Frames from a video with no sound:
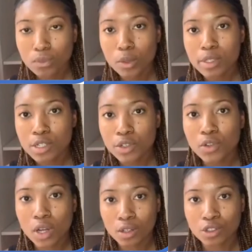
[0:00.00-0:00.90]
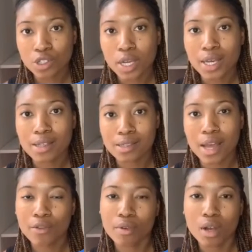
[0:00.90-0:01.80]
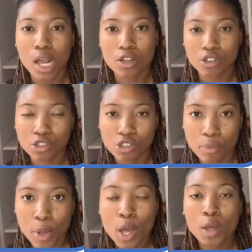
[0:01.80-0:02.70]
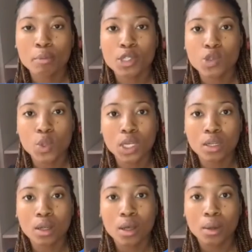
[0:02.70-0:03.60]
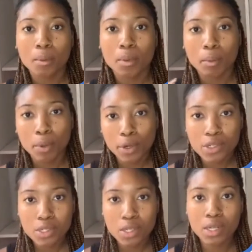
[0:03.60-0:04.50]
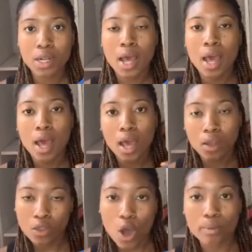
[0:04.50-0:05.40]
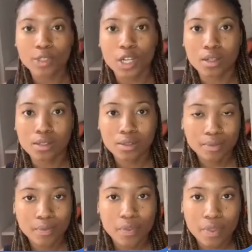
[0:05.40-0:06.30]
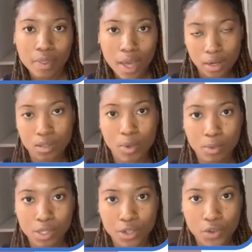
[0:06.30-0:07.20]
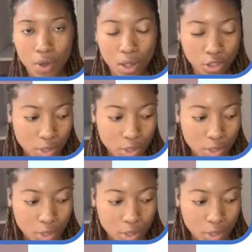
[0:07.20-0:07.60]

Material culture is that relationship between a person and the object. That is what material culture